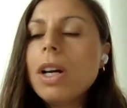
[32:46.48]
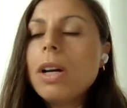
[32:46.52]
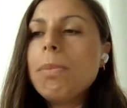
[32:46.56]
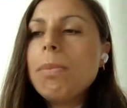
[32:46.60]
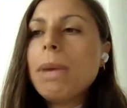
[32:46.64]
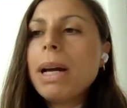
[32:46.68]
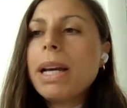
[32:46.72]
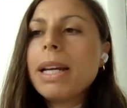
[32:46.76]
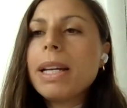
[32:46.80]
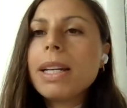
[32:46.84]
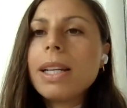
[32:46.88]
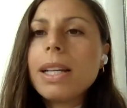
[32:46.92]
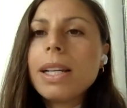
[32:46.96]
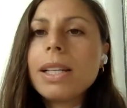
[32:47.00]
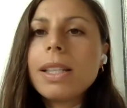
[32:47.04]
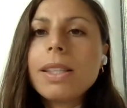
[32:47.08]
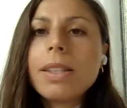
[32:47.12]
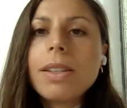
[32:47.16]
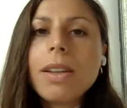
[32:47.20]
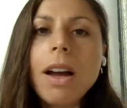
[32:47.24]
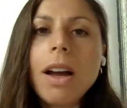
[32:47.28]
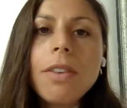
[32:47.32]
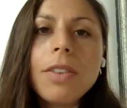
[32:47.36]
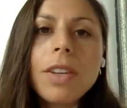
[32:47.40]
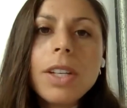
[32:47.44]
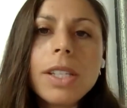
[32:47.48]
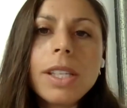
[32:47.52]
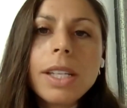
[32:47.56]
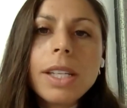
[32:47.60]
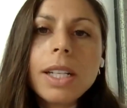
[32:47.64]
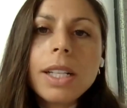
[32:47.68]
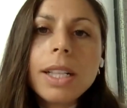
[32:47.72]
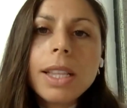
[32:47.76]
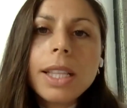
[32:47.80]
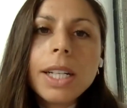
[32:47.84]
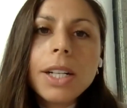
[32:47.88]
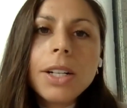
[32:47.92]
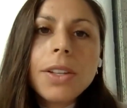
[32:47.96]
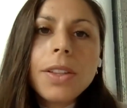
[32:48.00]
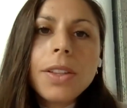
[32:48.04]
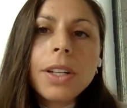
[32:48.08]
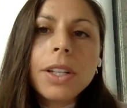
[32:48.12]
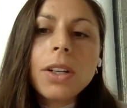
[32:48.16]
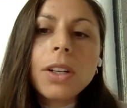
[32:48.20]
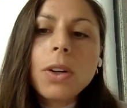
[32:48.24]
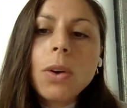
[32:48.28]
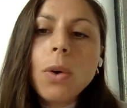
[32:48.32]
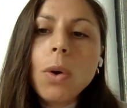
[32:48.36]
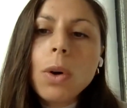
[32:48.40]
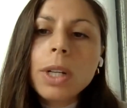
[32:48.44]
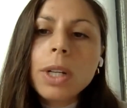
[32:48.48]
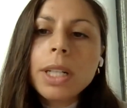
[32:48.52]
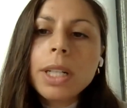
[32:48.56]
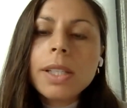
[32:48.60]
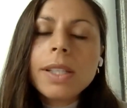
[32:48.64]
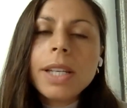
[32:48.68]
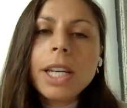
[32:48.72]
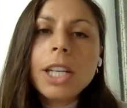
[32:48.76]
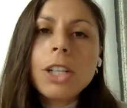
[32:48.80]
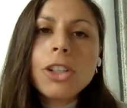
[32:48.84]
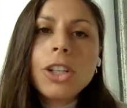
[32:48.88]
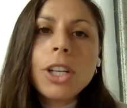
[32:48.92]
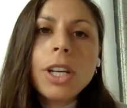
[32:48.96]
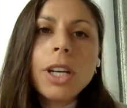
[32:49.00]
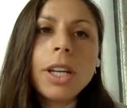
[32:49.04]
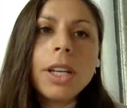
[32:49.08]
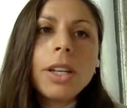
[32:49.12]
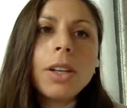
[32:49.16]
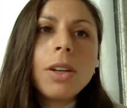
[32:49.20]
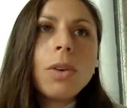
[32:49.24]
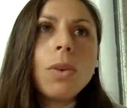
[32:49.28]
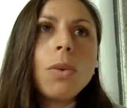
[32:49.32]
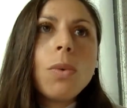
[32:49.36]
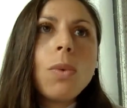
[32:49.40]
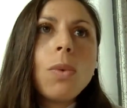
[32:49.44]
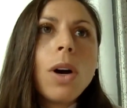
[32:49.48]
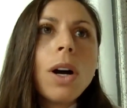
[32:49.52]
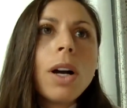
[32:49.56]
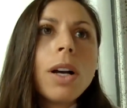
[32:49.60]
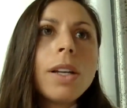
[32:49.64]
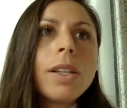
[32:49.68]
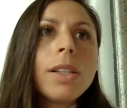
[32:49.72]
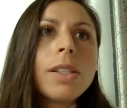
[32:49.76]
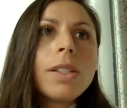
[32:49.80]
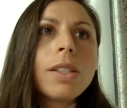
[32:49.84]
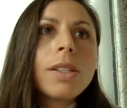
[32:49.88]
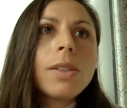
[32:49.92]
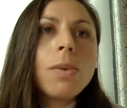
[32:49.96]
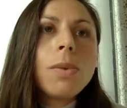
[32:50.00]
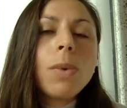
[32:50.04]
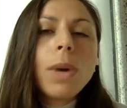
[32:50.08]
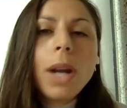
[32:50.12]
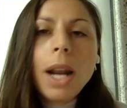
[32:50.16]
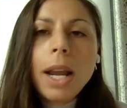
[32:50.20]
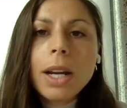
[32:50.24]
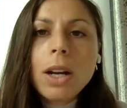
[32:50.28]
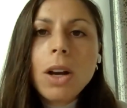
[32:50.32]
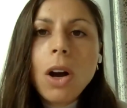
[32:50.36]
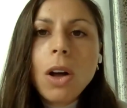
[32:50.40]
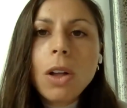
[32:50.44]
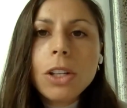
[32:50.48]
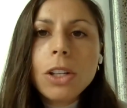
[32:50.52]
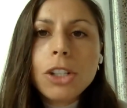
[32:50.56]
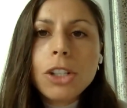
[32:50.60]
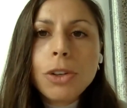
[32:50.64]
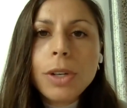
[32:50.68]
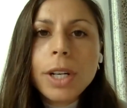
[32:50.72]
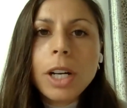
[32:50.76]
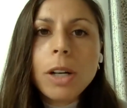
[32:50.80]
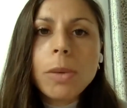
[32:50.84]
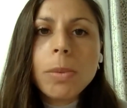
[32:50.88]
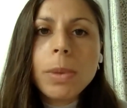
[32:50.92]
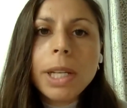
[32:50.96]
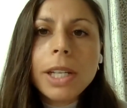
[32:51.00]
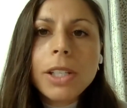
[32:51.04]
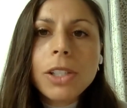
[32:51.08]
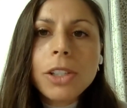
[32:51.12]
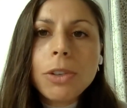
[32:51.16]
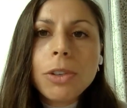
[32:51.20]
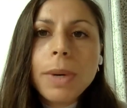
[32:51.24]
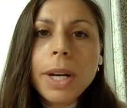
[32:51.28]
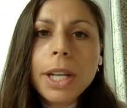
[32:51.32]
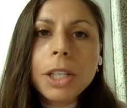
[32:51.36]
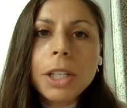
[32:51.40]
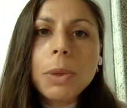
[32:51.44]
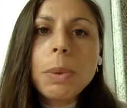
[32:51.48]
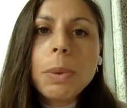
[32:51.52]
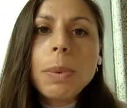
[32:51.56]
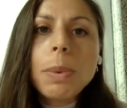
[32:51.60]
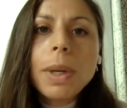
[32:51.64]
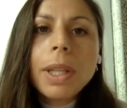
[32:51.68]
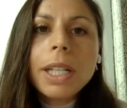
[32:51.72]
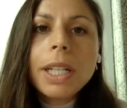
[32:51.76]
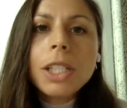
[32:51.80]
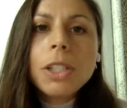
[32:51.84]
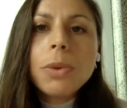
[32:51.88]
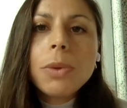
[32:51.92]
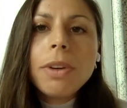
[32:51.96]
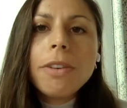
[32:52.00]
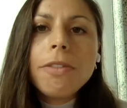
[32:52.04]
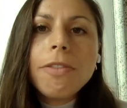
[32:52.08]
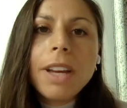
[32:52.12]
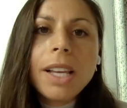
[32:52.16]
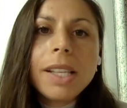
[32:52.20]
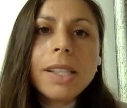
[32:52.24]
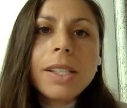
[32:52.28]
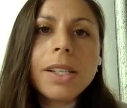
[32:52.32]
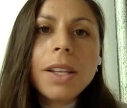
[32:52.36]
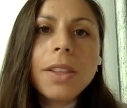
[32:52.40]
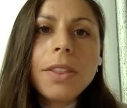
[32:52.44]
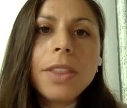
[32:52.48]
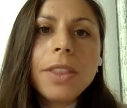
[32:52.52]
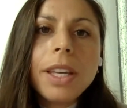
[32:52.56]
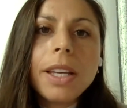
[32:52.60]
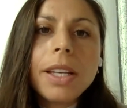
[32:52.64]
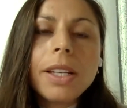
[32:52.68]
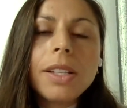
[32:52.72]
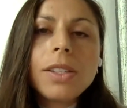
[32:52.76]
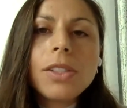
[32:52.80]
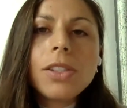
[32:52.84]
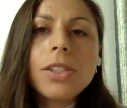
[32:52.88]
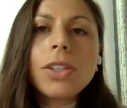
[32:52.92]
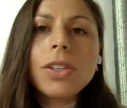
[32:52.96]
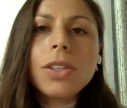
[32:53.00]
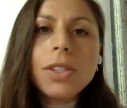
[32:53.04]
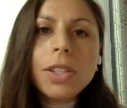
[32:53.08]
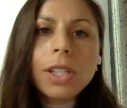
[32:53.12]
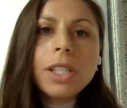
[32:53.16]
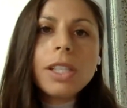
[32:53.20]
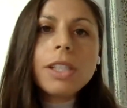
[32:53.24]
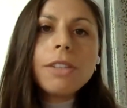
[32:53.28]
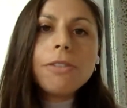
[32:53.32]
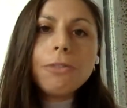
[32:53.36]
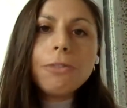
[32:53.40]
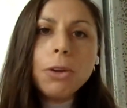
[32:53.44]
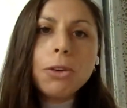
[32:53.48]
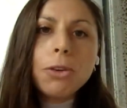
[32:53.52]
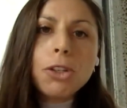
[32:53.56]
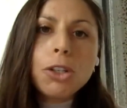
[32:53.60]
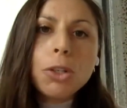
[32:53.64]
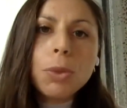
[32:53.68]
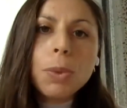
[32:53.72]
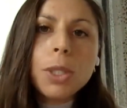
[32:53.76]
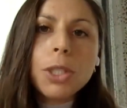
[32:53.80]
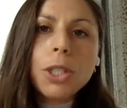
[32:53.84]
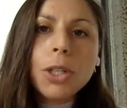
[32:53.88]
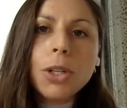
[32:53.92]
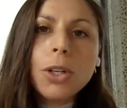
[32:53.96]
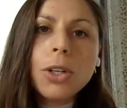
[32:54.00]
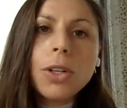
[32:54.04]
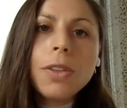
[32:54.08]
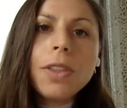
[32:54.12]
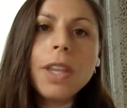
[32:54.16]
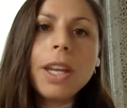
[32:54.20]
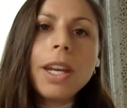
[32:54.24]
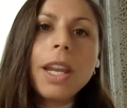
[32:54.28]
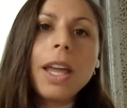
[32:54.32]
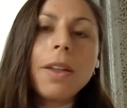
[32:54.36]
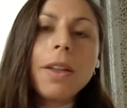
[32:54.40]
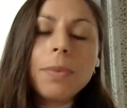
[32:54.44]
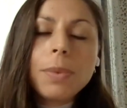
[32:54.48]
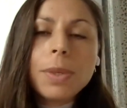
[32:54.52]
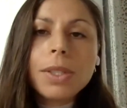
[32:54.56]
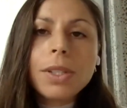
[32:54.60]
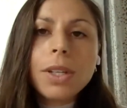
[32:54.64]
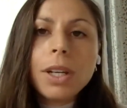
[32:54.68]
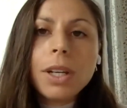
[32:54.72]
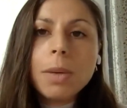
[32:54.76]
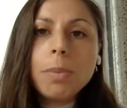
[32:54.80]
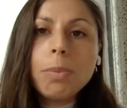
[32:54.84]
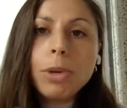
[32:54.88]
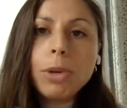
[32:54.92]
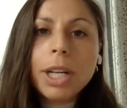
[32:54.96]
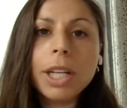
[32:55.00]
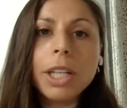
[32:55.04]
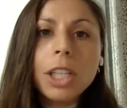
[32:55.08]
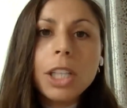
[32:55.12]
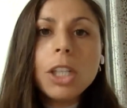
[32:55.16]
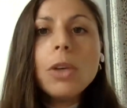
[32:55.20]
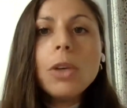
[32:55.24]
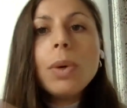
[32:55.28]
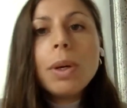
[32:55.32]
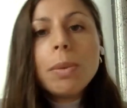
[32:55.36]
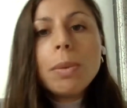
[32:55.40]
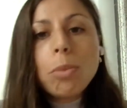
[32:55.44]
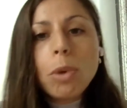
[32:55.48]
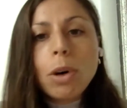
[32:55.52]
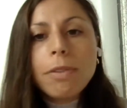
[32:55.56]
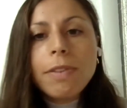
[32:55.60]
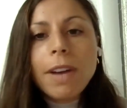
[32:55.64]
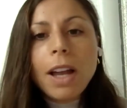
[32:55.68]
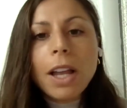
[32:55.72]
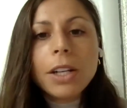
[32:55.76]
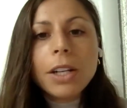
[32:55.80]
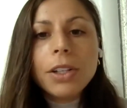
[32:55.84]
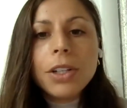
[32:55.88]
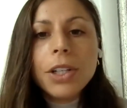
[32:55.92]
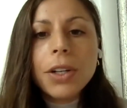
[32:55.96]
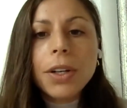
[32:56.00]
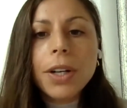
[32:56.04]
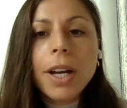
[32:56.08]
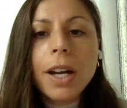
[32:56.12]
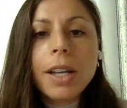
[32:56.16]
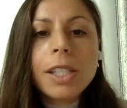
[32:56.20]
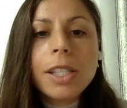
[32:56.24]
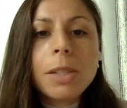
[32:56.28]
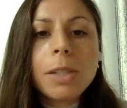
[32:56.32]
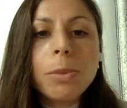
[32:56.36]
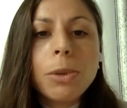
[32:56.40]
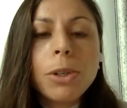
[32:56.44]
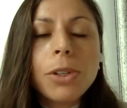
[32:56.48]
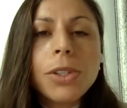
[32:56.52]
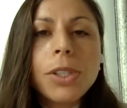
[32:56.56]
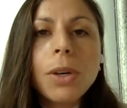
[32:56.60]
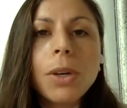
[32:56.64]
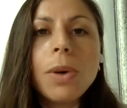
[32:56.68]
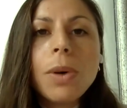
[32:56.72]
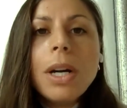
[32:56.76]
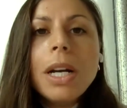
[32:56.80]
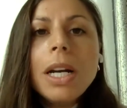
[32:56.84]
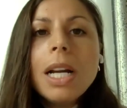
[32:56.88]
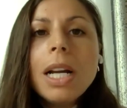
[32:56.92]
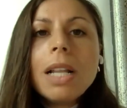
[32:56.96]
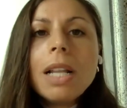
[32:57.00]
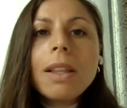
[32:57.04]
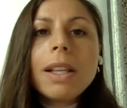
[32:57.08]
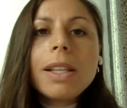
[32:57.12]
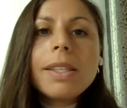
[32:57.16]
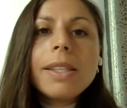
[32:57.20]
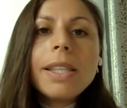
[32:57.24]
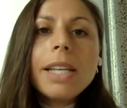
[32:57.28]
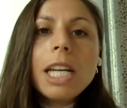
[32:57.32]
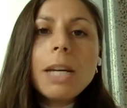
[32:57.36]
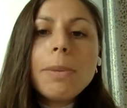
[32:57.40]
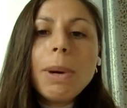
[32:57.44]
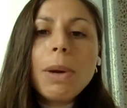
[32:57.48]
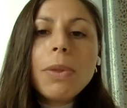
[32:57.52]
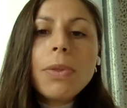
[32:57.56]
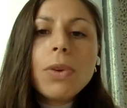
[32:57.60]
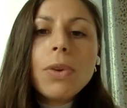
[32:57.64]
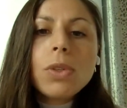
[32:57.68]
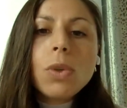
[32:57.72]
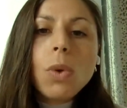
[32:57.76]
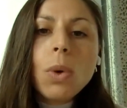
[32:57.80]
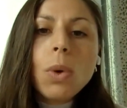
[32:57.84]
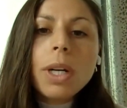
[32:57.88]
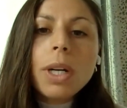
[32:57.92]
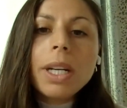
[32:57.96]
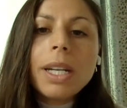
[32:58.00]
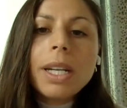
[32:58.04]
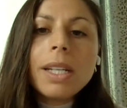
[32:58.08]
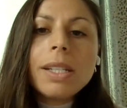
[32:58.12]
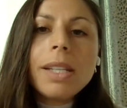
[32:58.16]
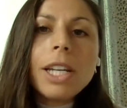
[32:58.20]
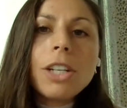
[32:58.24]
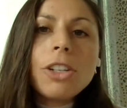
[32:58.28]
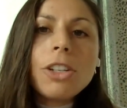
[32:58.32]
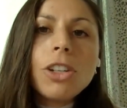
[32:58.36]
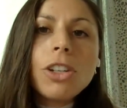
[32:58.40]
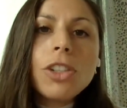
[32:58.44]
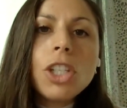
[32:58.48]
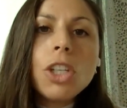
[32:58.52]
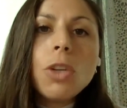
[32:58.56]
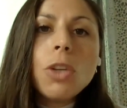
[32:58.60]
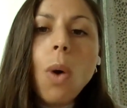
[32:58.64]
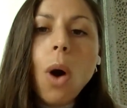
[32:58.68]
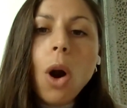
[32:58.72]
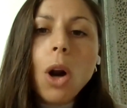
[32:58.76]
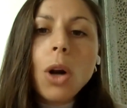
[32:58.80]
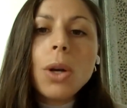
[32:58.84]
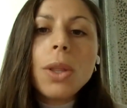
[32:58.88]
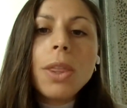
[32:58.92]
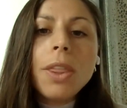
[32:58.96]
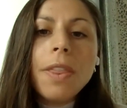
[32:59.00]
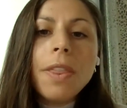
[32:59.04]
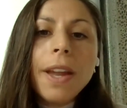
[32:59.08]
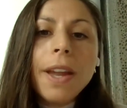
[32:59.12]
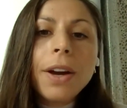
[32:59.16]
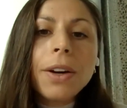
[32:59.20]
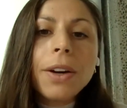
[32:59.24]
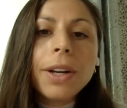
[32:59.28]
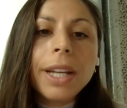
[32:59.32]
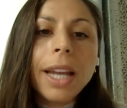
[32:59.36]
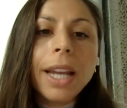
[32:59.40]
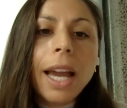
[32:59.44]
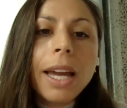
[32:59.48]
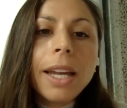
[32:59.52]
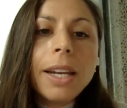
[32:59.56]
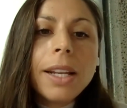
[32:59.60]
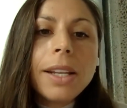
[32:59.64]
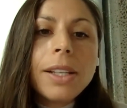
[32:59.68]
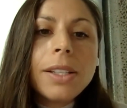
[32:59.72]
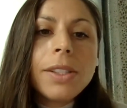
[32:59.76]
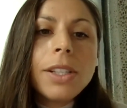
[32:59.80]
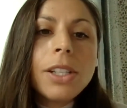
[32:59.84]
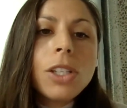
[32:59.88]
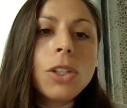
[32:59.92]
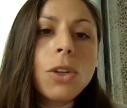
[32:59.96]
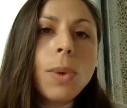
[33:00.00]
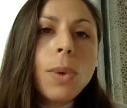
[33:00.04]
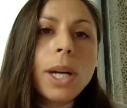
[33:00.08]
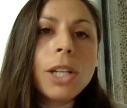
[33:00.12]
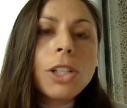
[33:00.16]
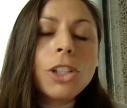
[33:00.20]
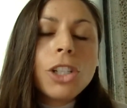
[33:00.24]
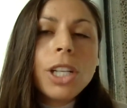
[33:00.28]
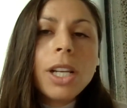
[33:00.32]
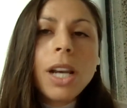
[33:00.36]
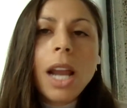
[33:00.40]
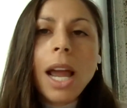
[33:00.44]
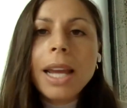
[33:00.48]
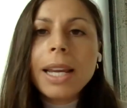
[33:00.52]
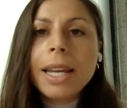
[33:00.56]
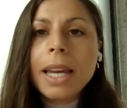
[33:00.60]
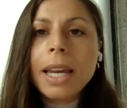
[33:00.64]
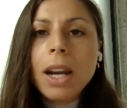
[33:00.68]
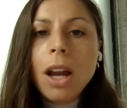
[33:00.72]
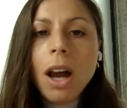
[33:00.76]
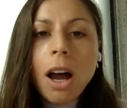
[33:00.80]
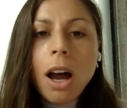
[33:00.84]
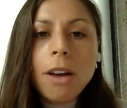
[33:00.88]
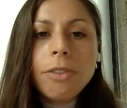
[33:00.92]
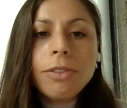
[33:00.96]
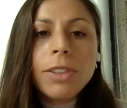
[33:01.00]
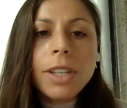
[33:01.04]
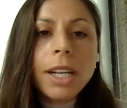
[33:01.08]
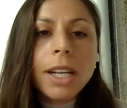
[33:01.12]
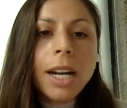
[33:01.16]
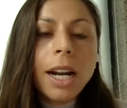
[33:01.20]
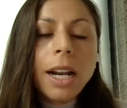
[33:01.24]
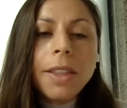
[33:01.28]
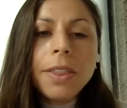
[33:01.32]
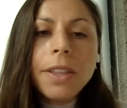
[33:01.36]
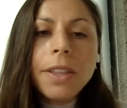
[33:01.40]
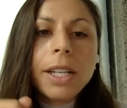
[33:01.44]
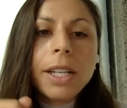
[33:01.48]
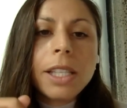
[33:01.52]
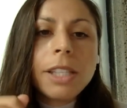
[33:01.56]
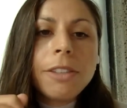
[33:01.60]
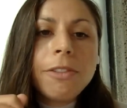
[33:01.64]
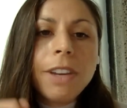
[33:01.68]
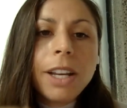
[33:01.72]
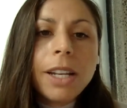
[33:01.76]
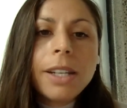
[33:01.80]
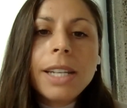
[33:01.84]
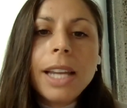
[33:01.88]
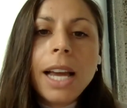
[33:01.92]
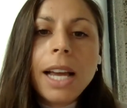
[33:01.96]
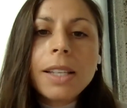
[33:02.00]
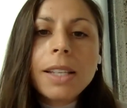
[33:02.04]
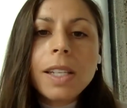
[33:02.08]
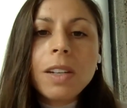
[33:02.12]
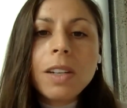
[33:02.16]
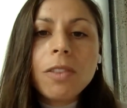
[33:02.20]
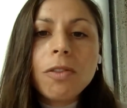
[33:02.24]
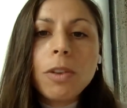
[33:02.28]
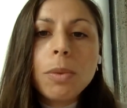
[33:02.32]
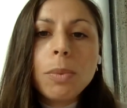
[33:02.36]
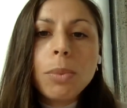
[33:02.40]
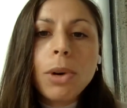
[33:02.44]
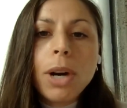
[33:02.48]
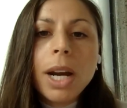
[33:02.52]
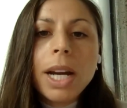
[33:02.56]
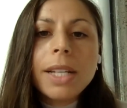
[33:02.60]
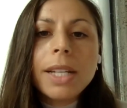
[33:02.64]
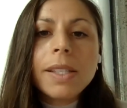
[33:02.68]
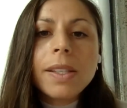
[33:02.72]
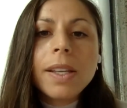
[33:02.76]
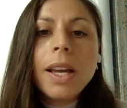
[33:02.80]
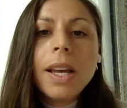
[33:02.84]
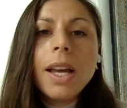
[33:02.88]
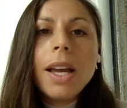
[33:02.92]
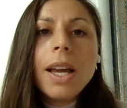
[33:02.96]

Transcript: Mike, it's obviously clear that your organization was what I call a trailblazer, right? You were willing to invest in things to see the future return that is going to bring you and more value to your customers. So let's think about those organizations who aren't there yet. This question I get often, and I it's fantastic from Bryce.